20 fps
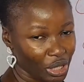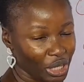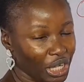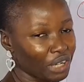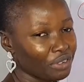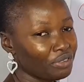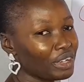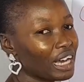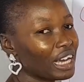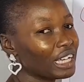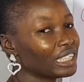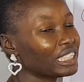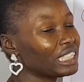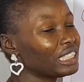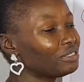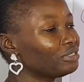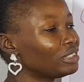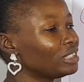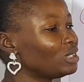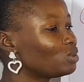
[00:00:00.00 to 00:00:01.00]
If you are
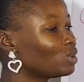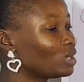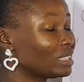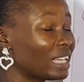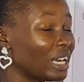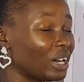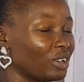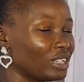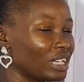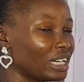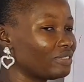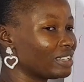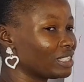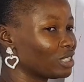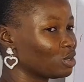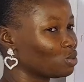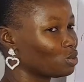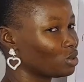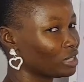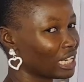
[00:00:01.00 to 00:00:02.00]
giving what I ordered
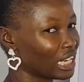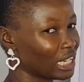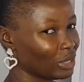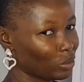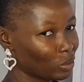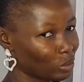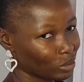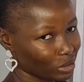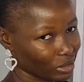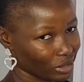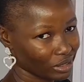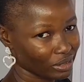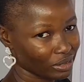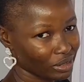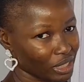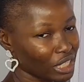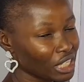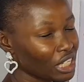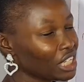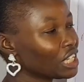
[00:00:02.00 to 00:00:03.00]
versus what I got.
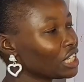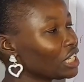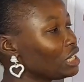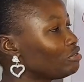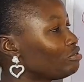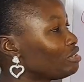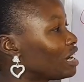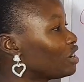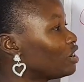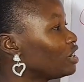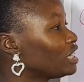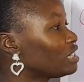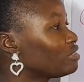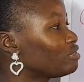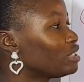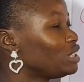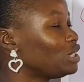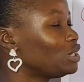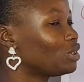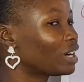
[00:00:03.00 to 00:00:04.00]
If you are not
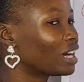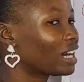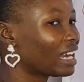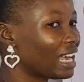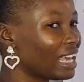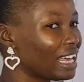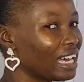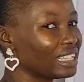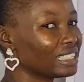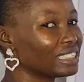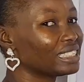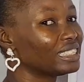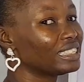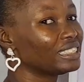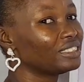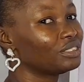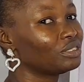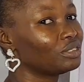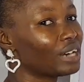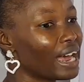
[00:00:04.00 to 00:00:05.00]
giving your clients
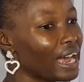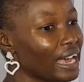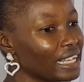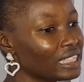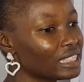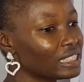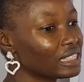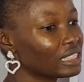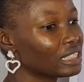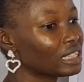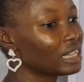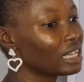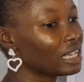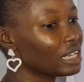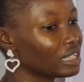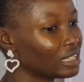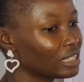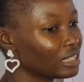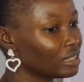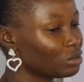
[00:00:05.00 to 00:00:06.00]
the right
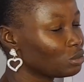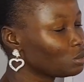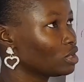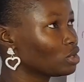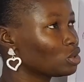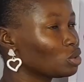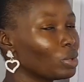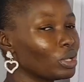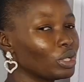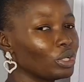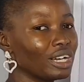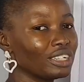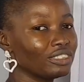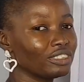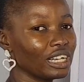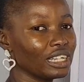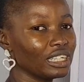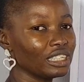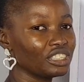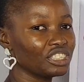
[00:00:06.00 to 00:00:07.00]
thing. So when you
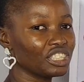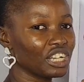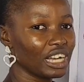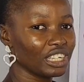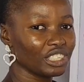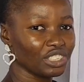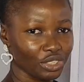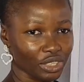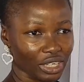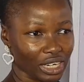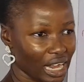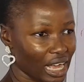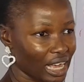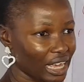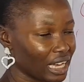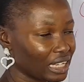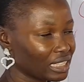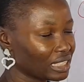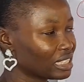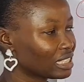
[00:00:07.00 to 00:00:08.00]
actually charge your
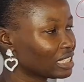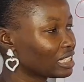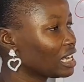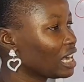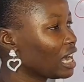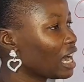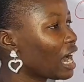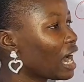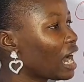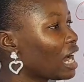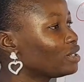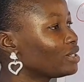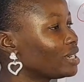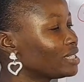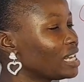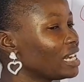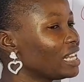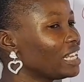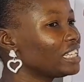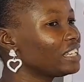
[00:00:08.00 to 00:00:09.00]
clients and
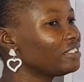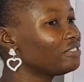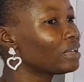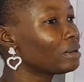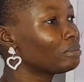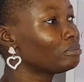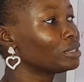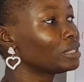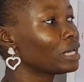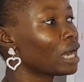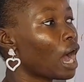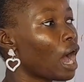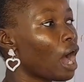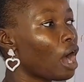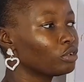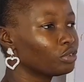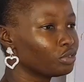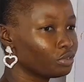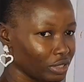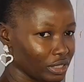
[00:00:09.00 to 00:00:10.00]
actually give them the
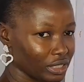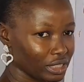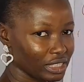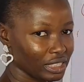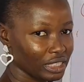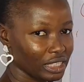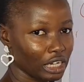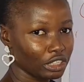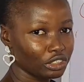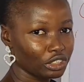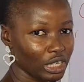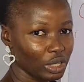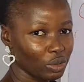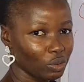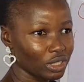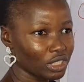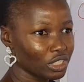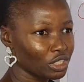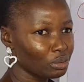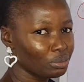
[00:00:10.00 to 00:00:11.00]
outfits they actually
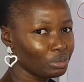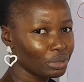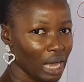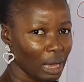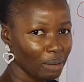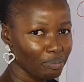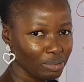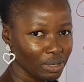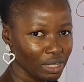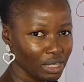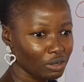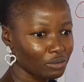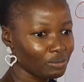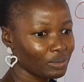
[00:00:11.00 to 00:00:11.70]
want, they'll be happy. They'll